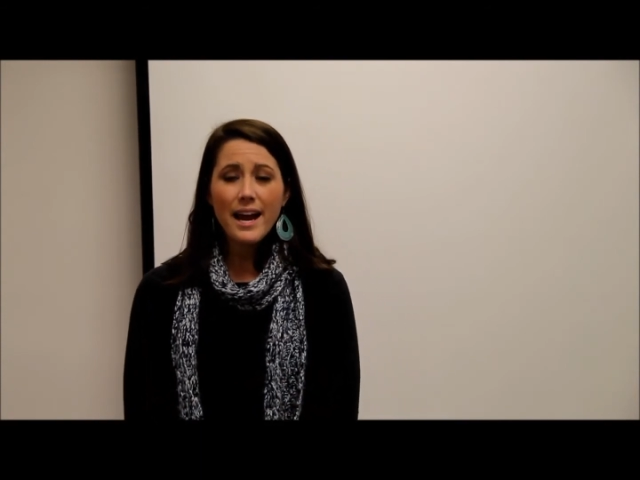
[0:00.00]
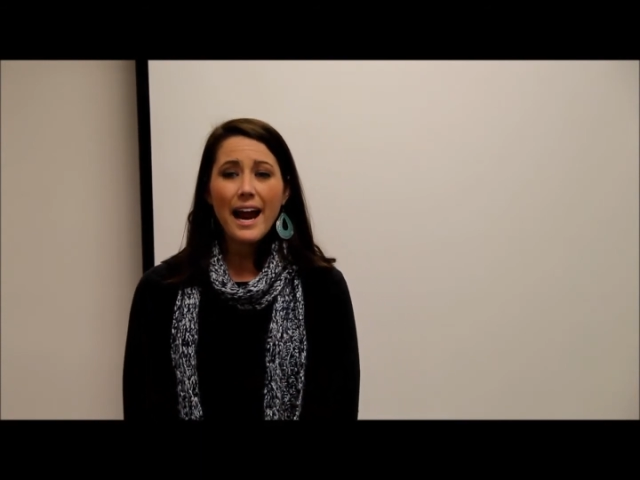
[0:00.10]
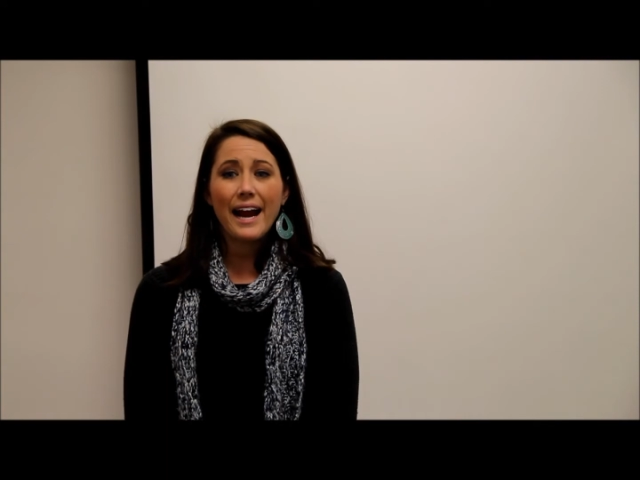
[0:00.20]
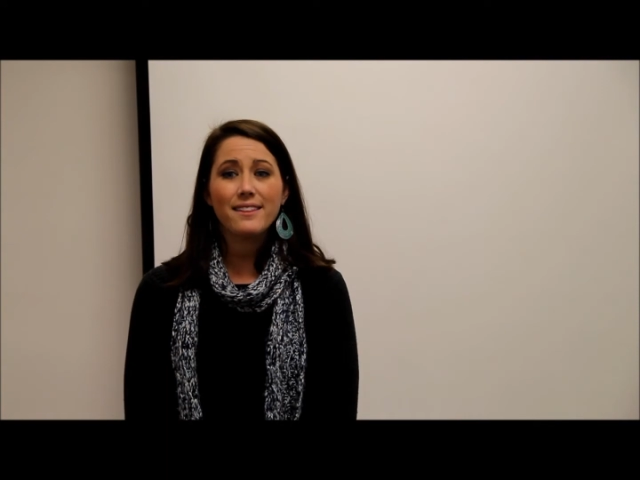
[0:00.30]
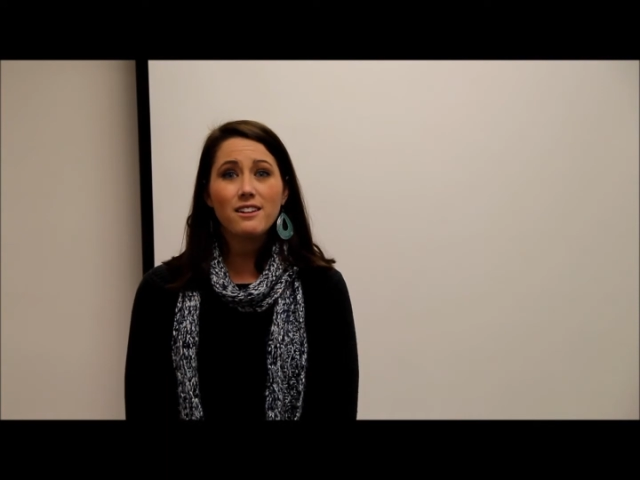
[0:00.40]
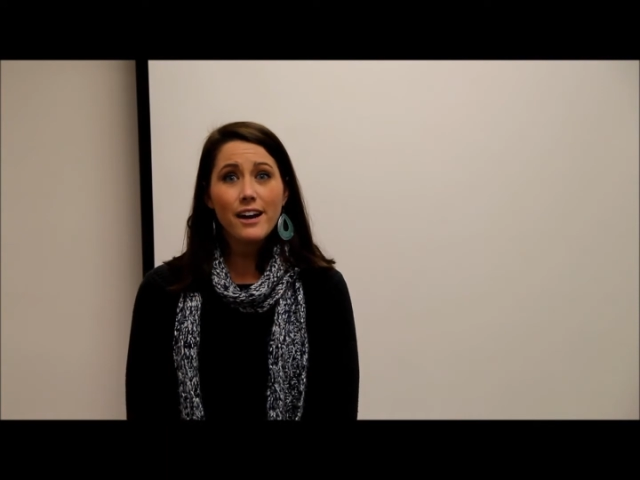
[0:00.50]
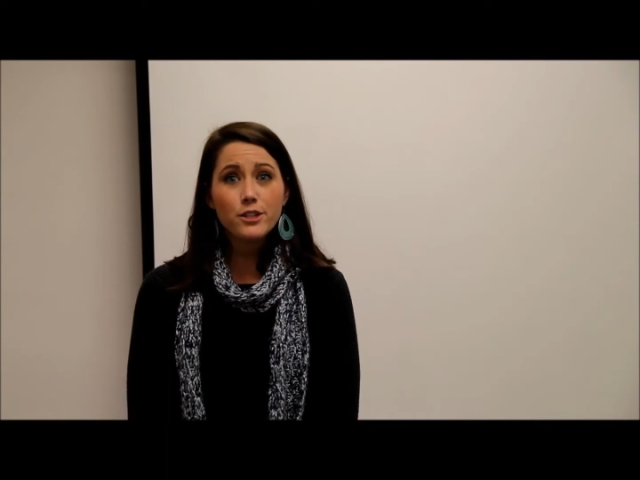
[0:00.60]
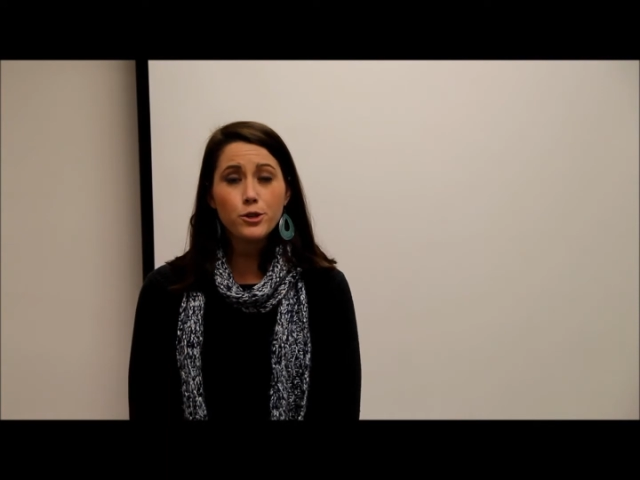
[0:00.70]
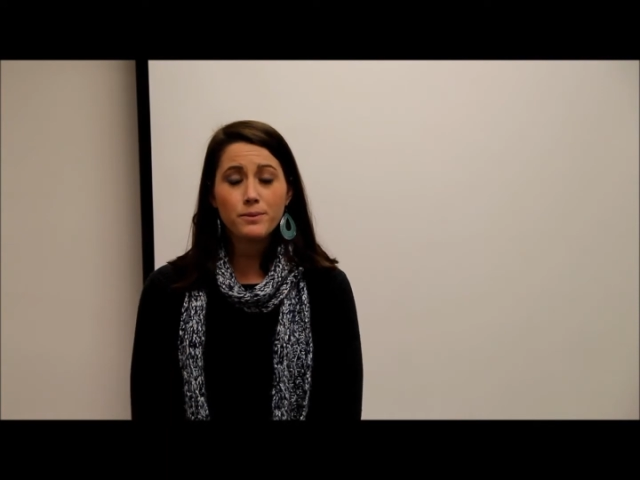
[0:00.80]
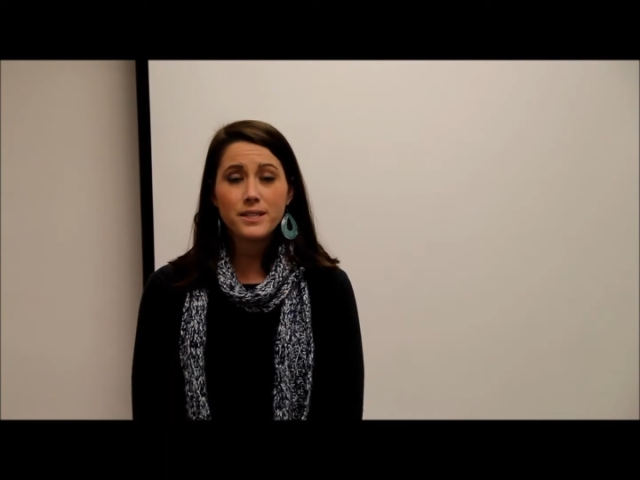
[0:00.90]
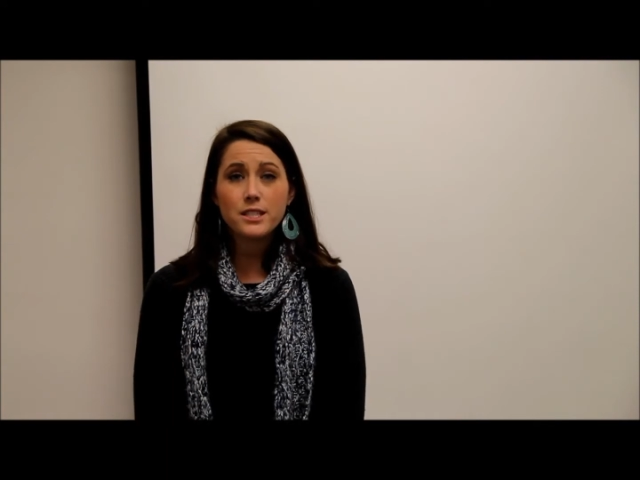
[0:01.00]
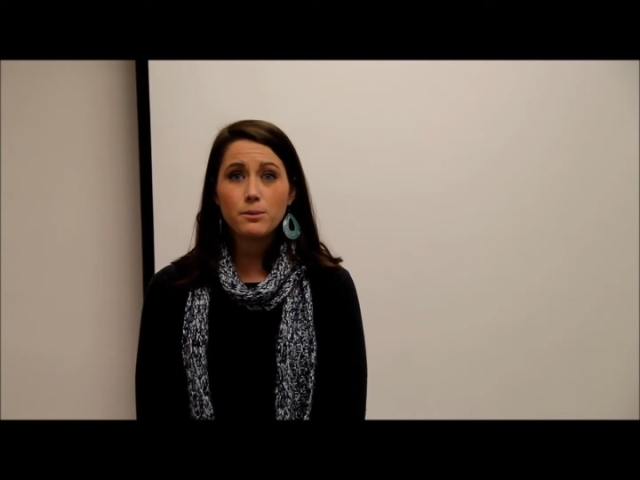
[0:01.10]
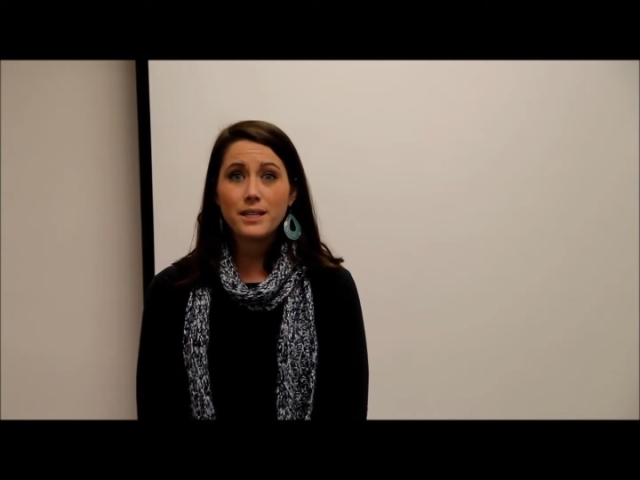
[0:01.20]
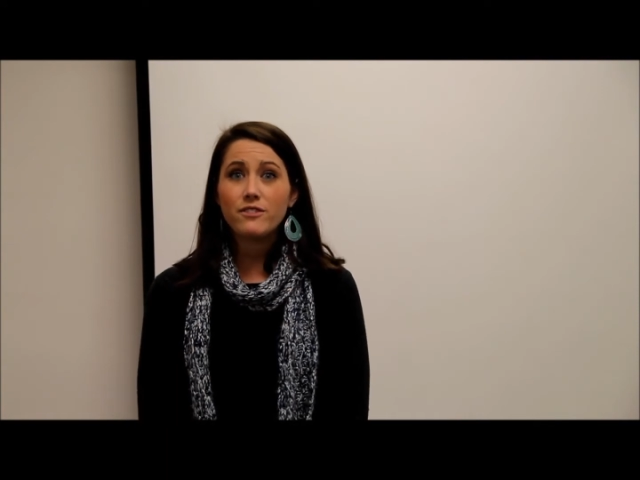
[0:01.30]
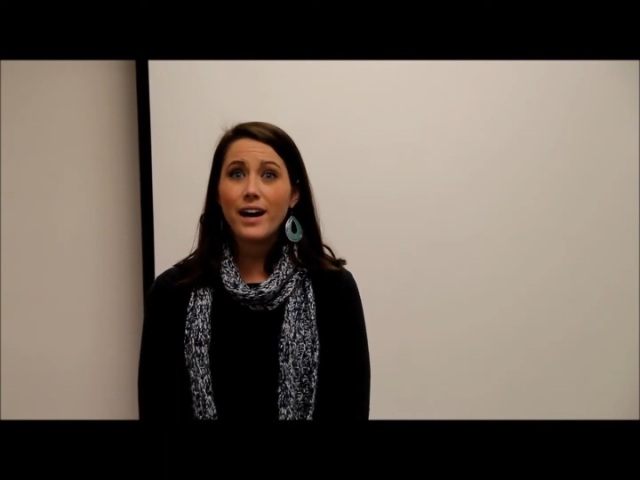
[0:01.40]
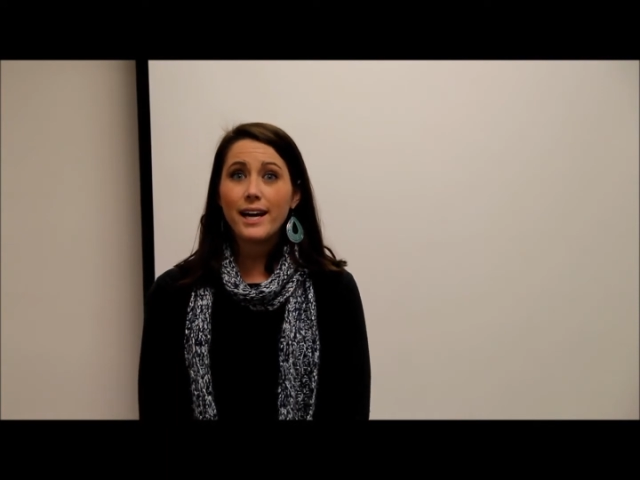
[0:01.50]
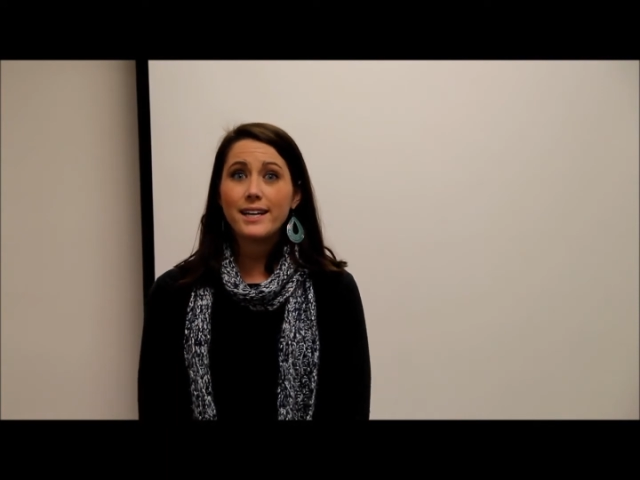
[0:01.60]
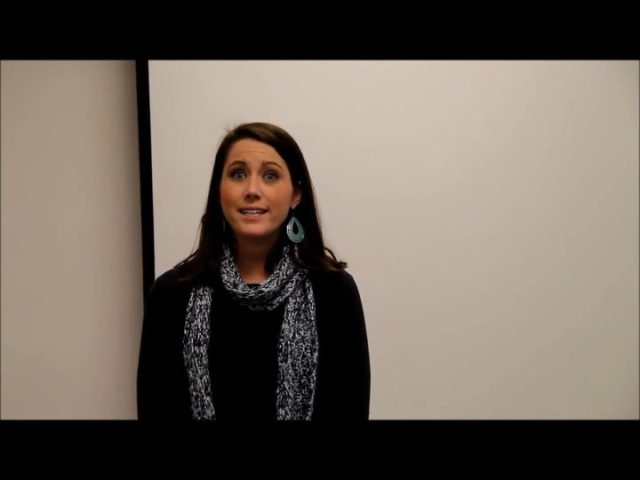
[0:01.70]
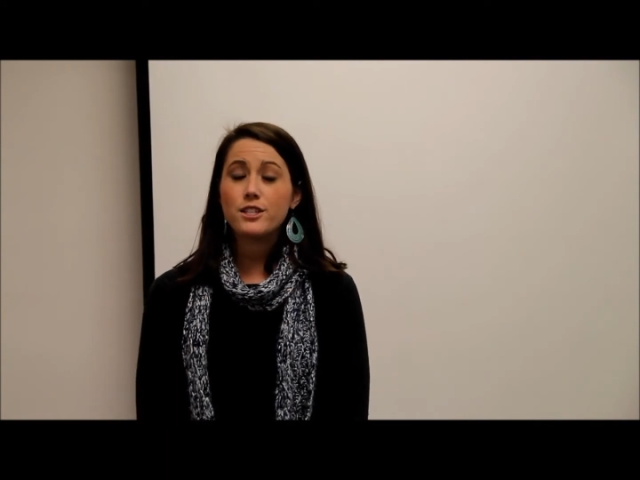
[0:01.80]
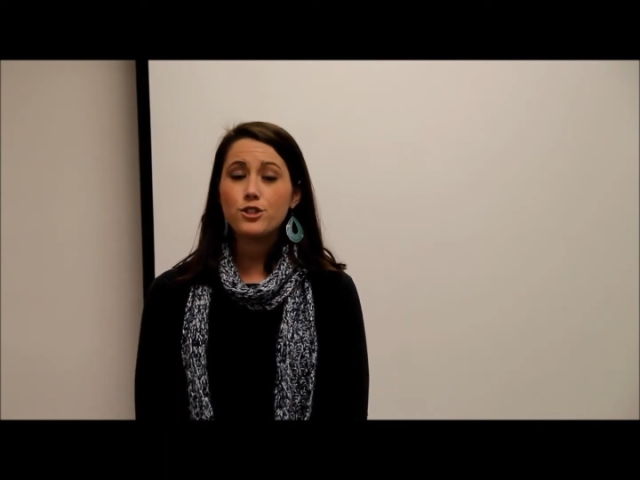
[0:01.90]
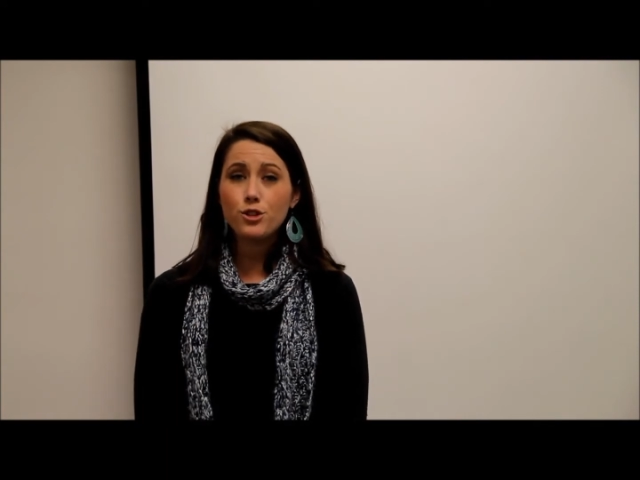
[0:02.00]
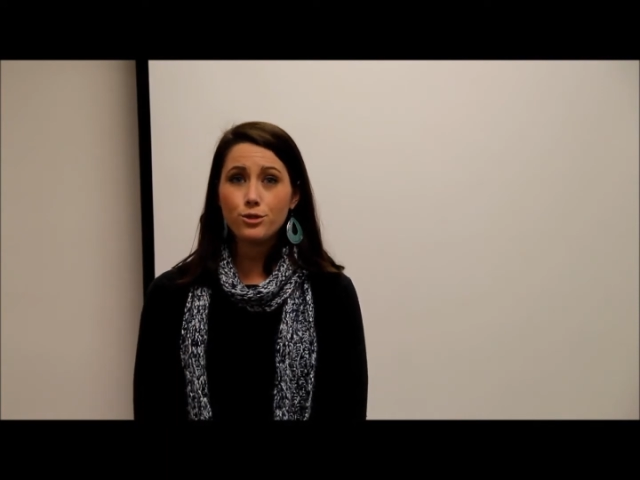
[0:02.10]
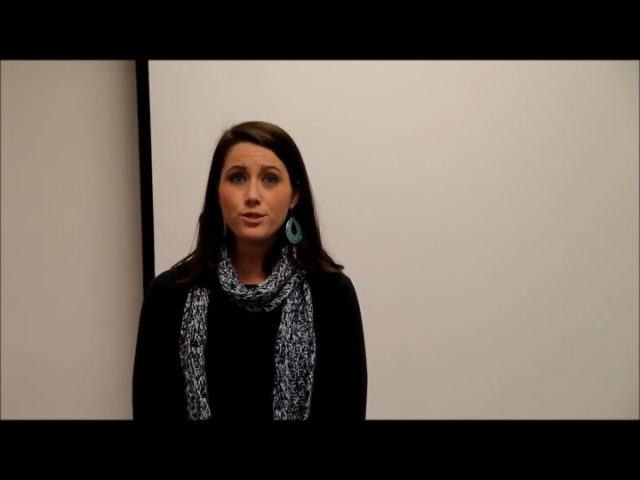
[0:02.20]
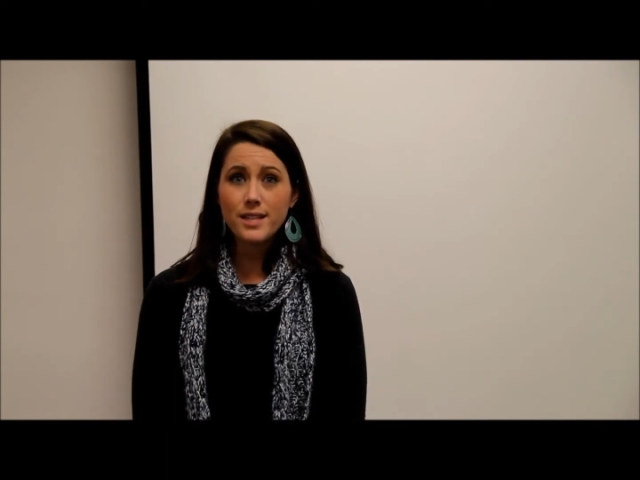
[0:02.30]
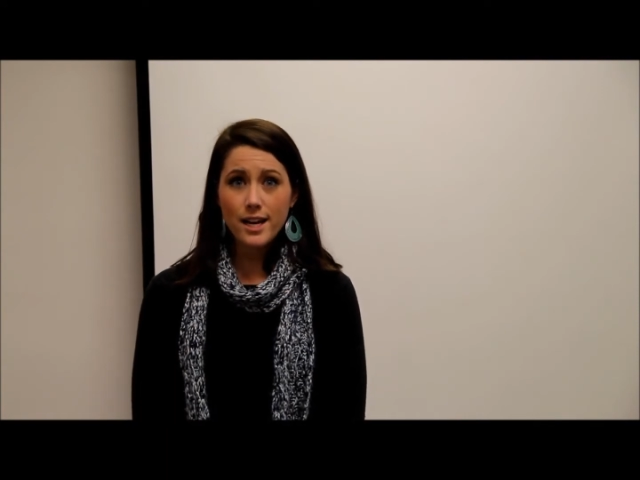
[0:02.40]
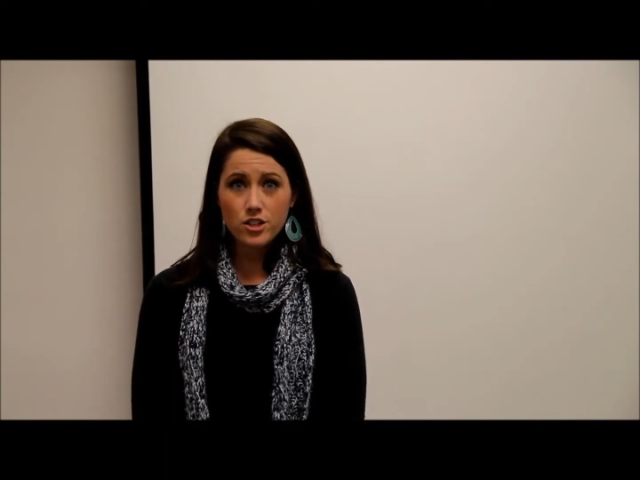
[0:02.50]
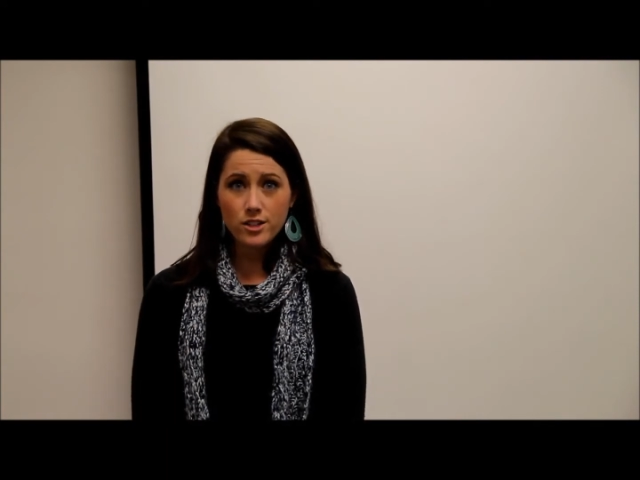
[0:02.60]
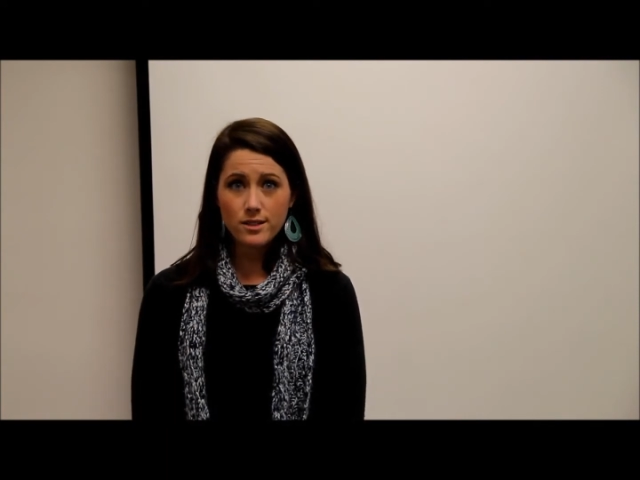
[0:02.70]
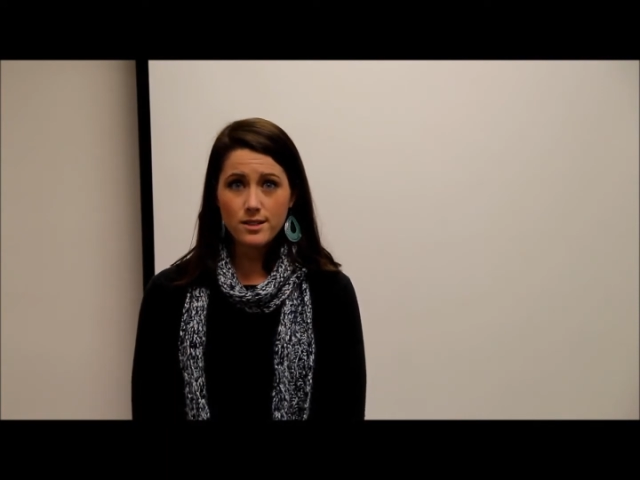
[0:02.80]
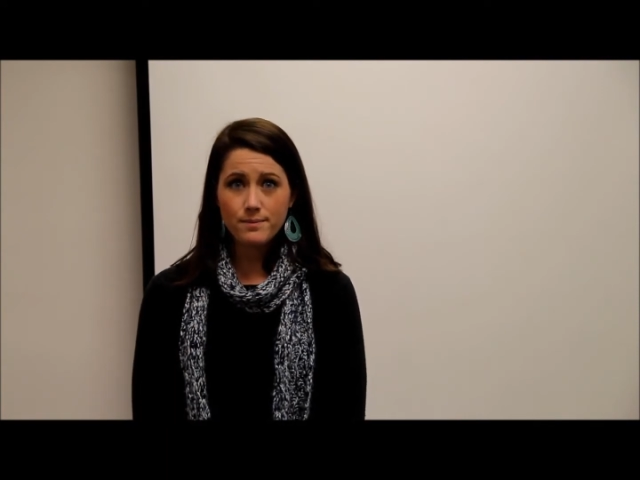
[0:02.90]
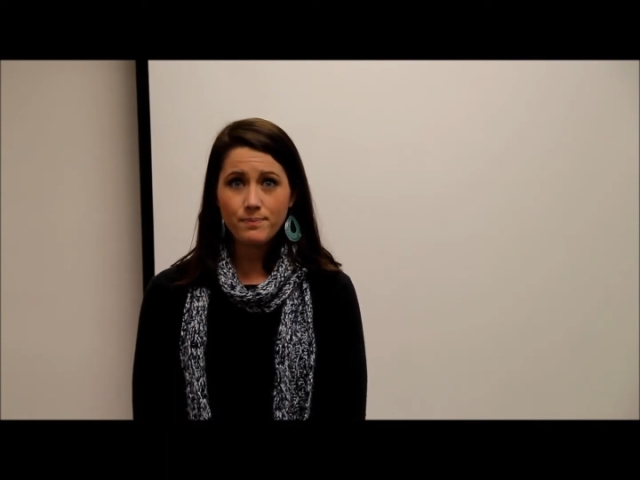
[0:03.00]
and the classroom needs to be divided into two sections.